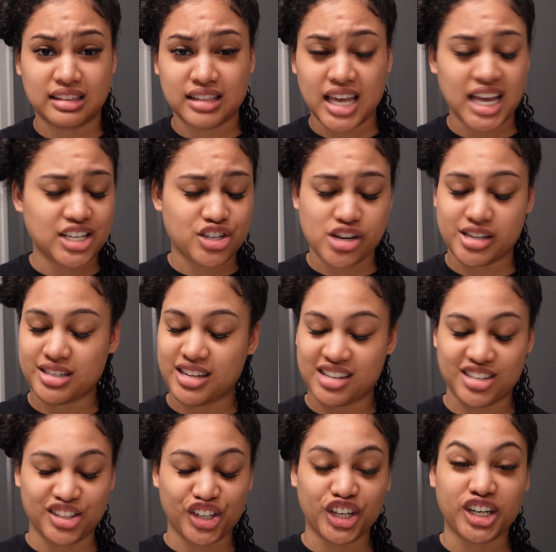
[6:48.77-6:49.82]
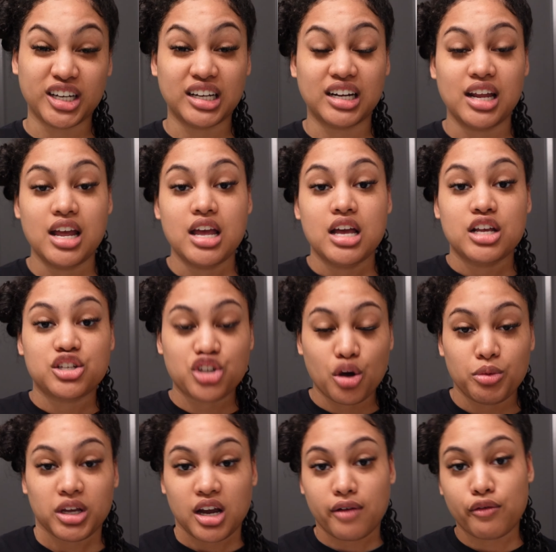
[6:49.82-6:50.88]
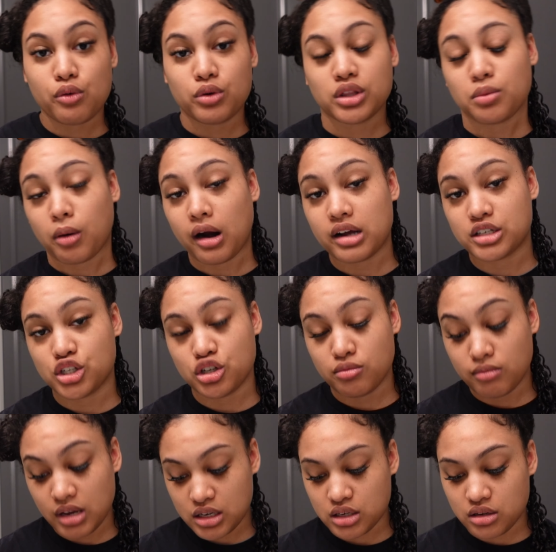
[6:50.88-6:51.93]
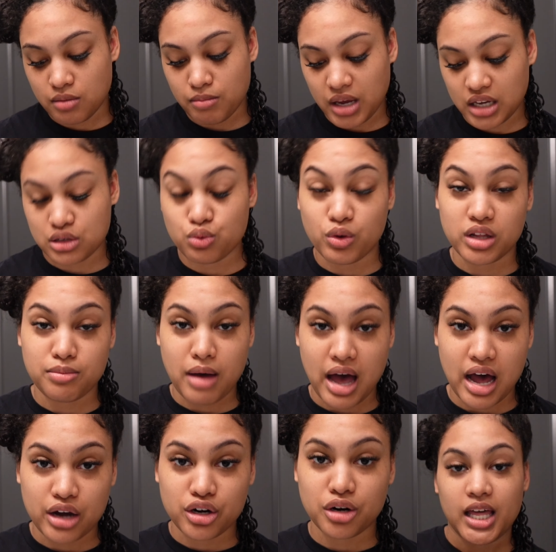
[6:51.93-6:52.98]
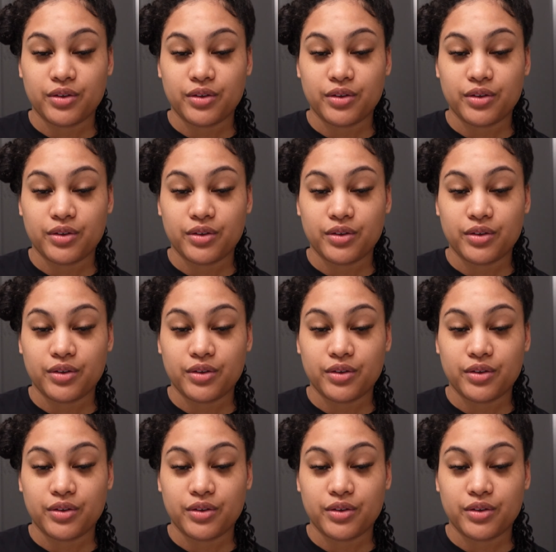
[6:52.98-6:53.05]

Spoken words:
It just doesn't look good. So be careful with the products you mix with Pattern.